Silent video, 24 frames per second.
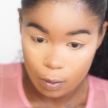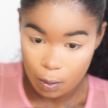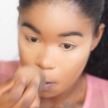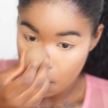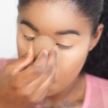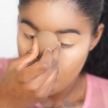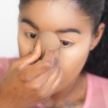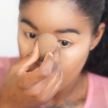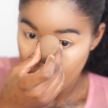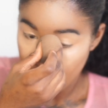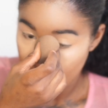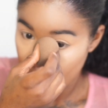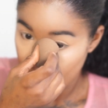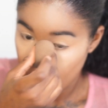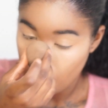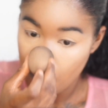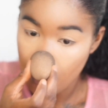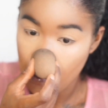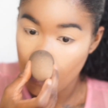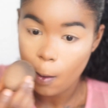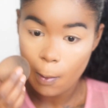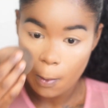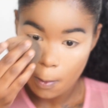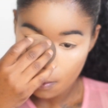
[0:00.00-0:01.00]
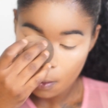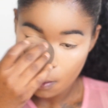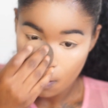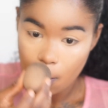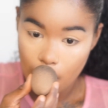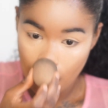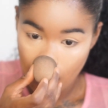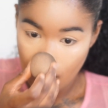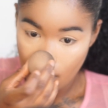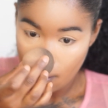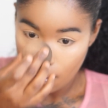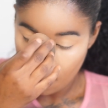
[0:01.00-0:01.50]
And then take the
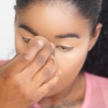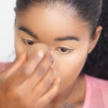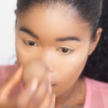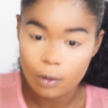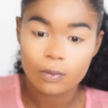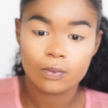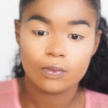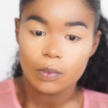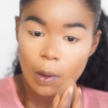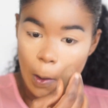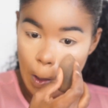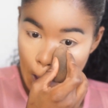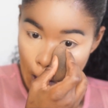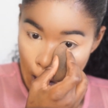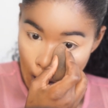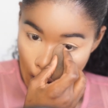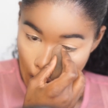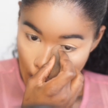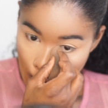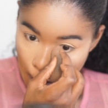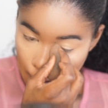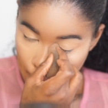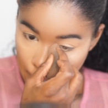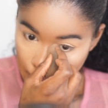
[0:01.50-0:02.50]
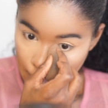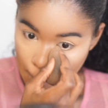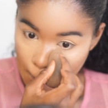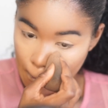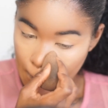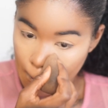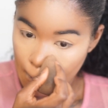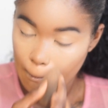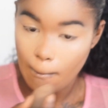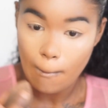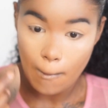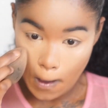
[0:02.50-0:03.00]
back of the beauty blender and
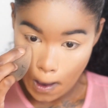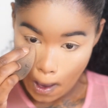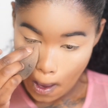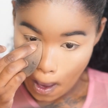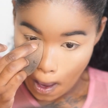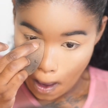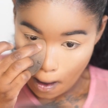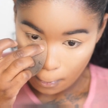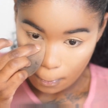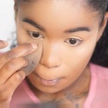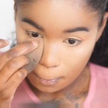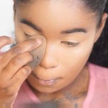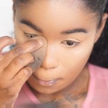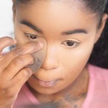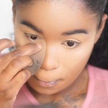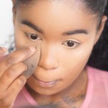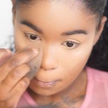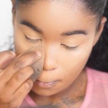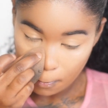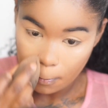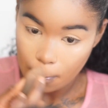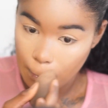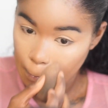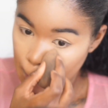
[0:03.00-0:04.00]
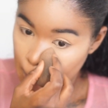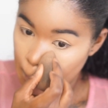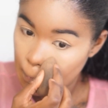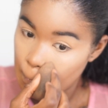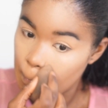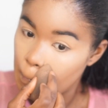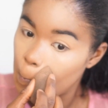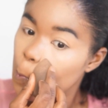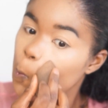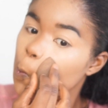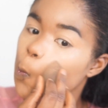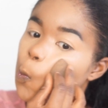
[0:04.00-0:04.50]
just blend
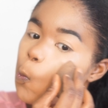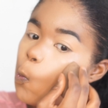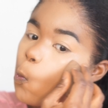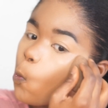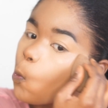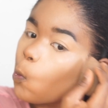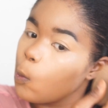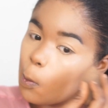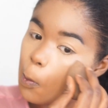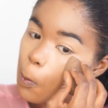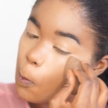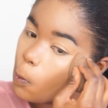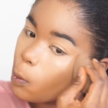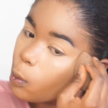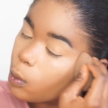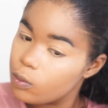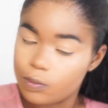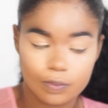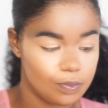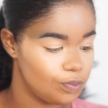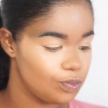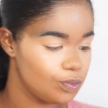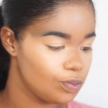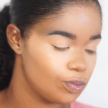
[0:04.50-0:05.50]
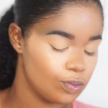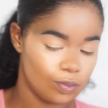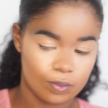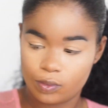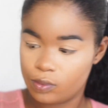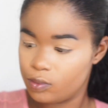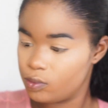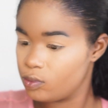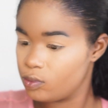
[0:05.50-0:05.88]
for your life, literally.